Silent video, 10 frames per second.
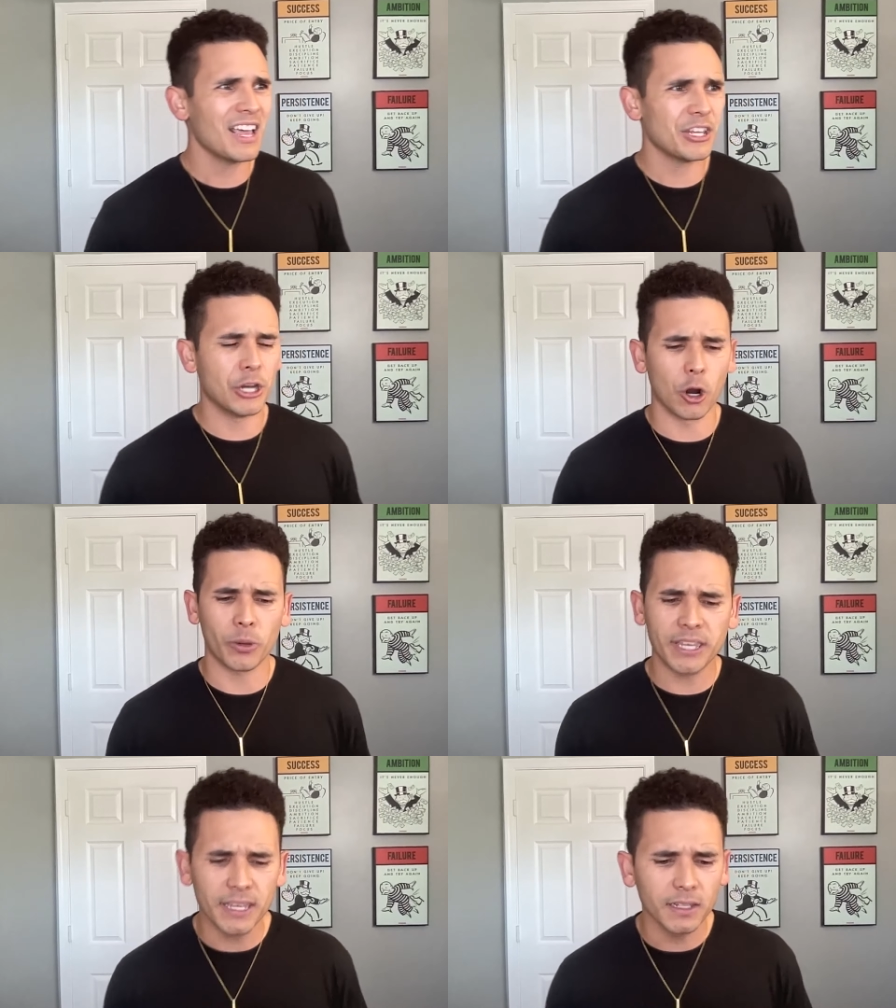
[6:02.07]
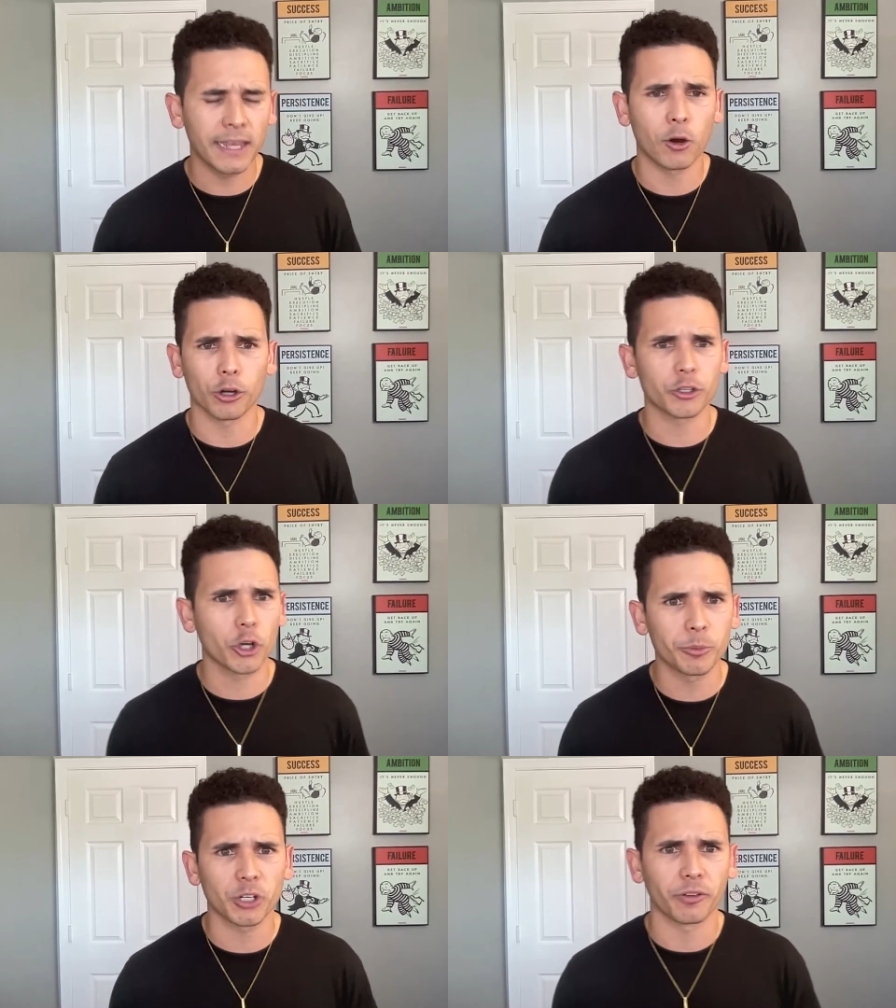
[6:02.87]
you know, healing or a
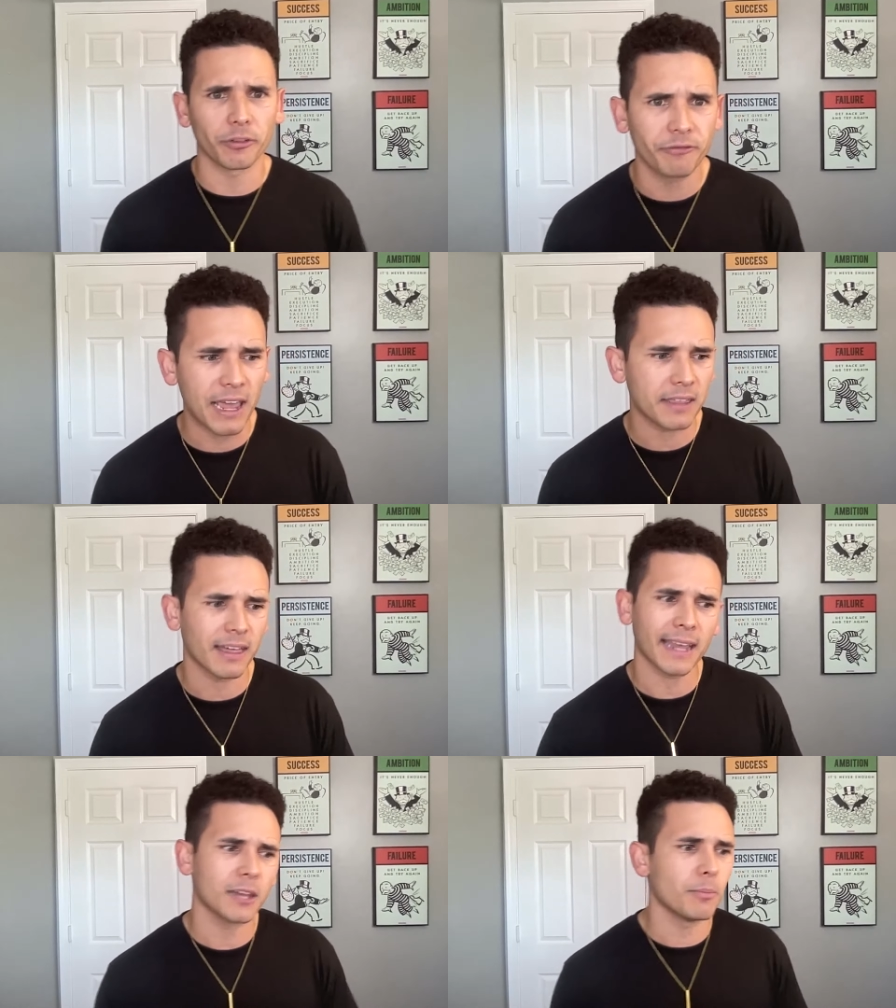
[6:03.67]
scripture for faith, I could